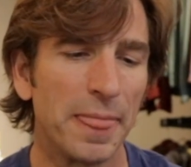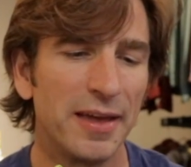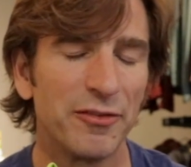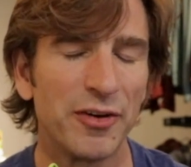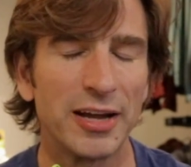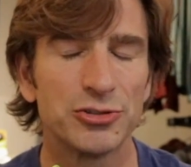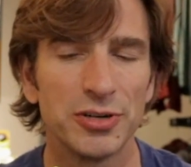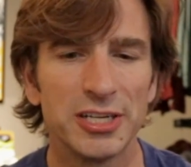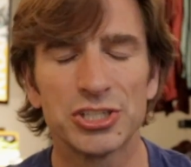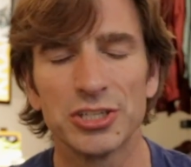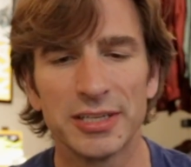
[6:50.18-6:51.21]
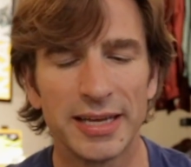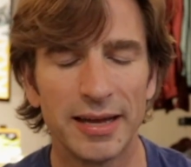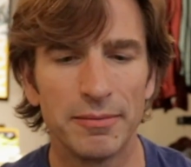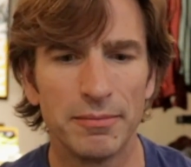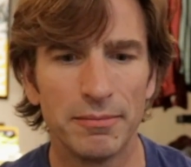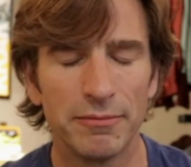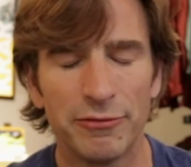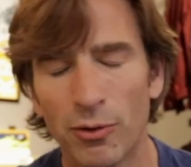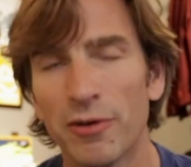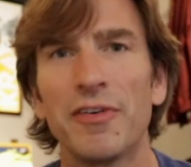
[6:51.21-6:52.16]
if I traditionally get
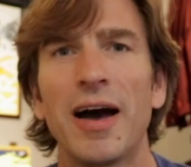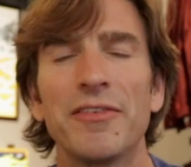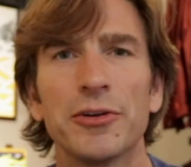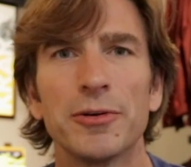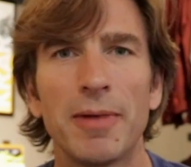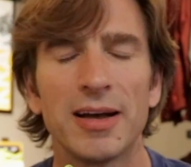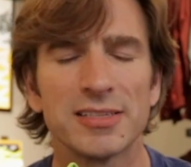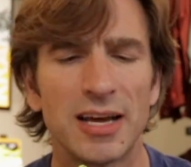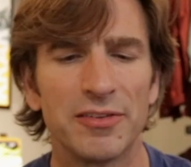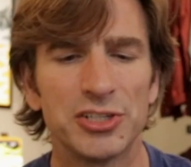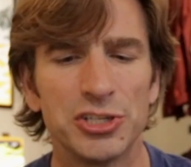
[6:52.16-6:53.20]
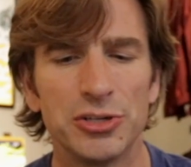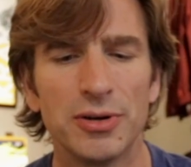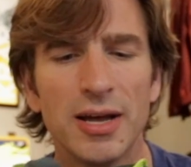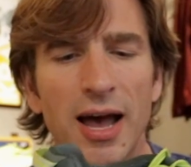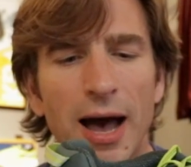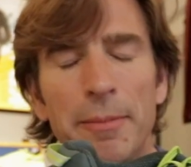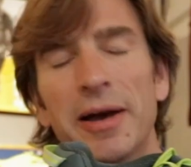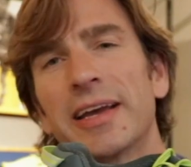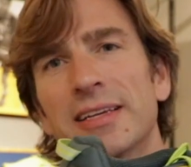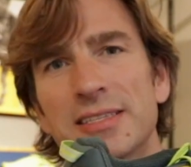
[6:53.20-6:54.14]
400 or 500 miles out of a shoe, I
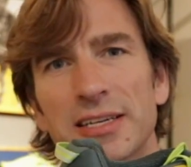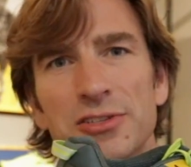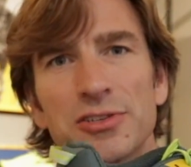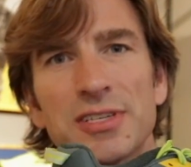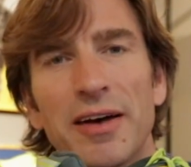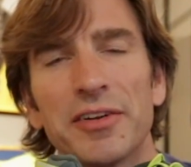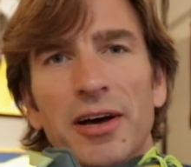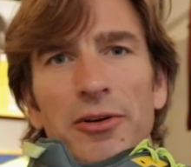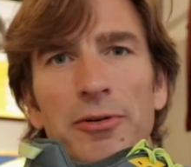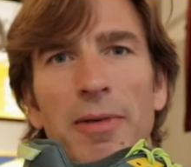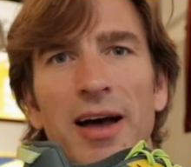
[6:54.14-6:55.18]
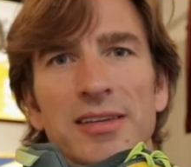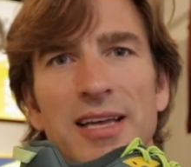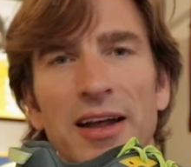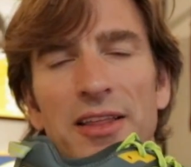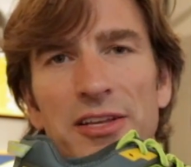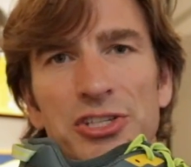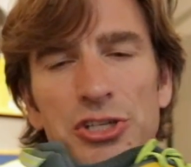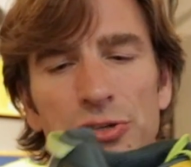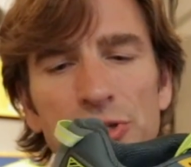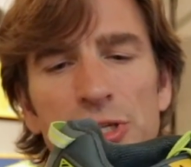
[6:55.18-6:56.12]
might get 600 or 700 miles out of this
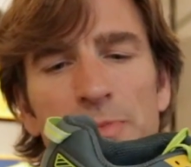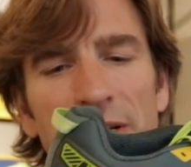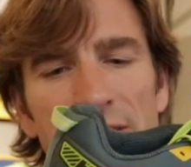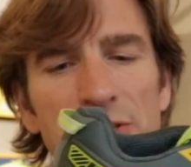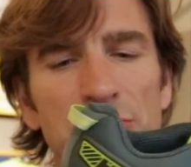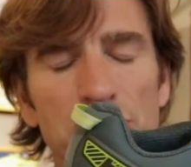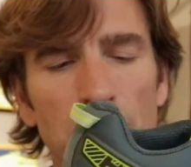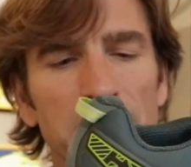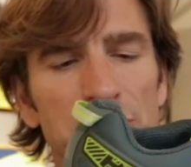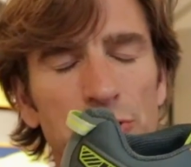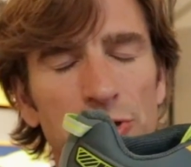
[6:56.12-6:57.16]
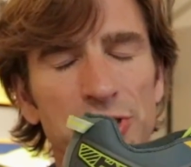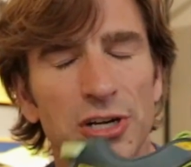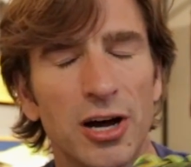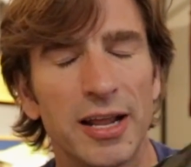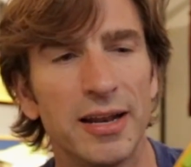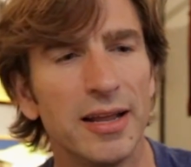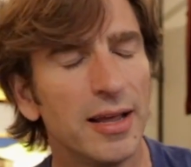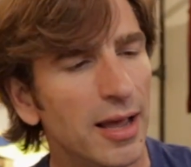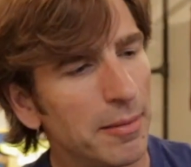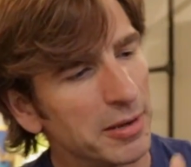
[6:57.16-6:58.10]
shoe, just because there's so much cushion on it,
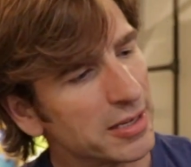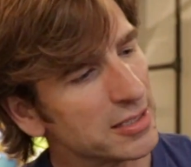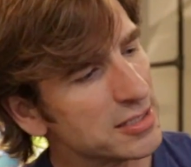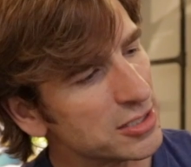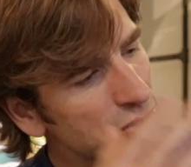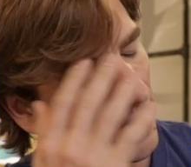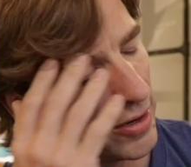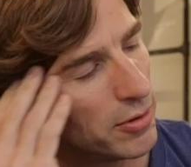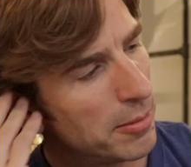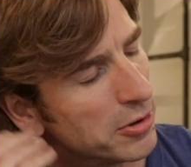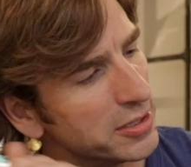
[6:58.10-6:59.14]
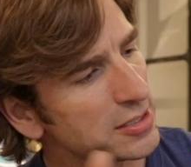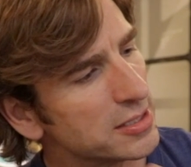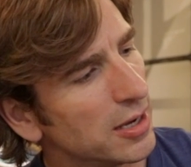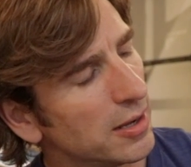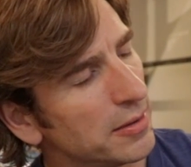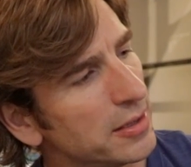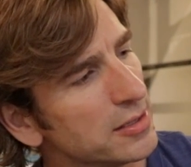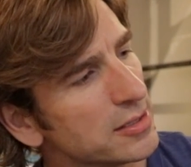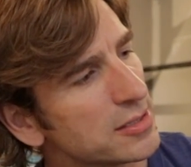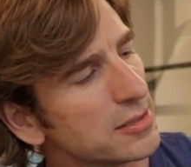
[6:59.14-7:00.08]
and because this tread rubber is
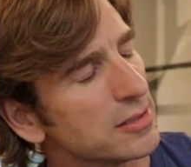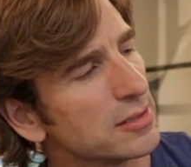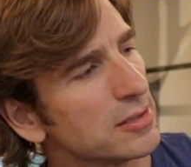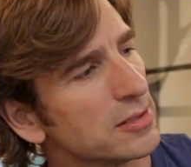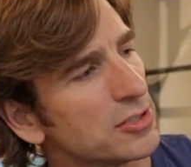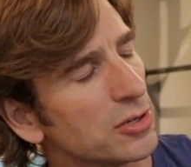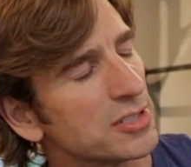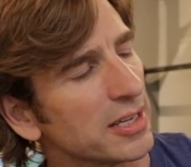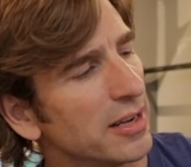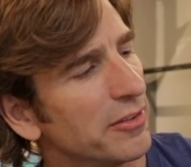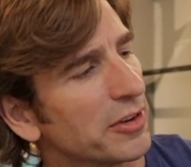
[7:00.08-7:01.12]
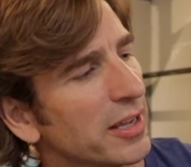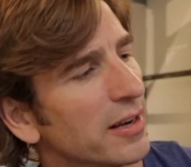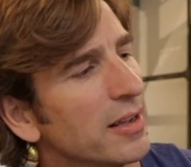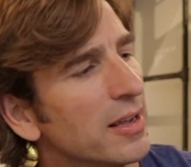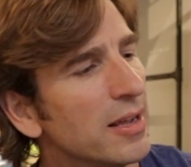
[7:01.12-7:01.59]
so significant.